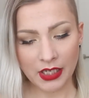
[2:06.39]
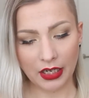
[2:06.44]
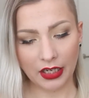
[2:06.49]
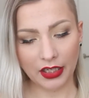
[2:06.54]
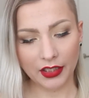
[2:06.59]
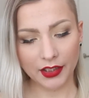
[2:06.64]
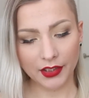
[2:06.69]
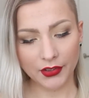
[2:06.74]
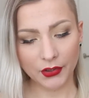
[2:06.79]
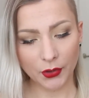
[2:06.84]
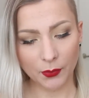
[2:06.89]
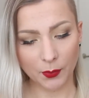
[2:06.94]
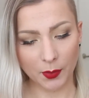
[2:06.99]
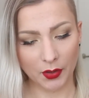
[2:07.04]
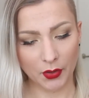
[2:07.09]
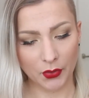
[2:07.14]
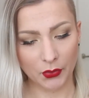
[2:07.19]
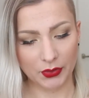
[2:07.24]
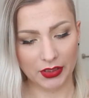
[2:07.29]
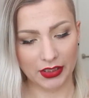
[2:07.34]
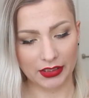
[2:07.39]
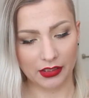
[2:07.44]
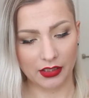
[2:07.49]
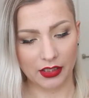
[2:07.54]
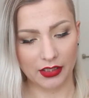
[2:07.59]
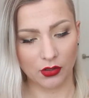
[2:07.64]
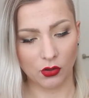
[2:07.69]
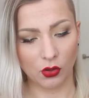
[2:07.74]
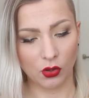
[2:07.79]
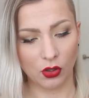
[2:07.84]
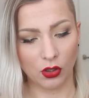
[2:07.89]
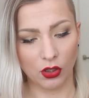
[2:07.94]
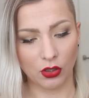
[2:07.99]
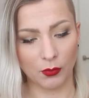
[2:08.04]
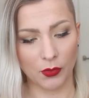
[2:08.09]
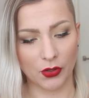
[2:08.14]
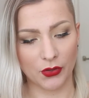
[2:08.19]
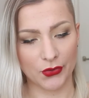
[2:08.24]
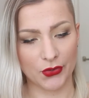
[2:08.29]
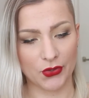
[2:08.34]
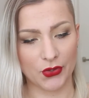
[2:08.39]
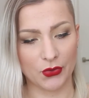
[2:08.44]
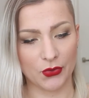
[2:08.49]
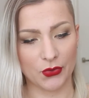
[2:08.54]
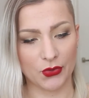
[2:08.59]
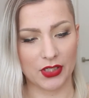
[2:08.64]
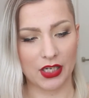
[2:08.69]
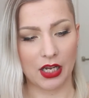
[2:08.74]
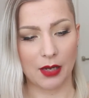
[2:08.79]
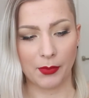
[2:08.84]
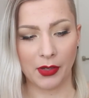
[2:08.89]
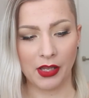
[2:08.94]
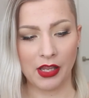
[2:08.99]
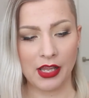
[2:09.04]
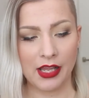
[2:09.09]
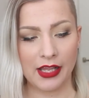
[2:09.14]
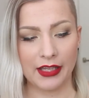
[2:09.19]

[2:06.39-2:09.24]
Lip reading: Another product that I almost used up,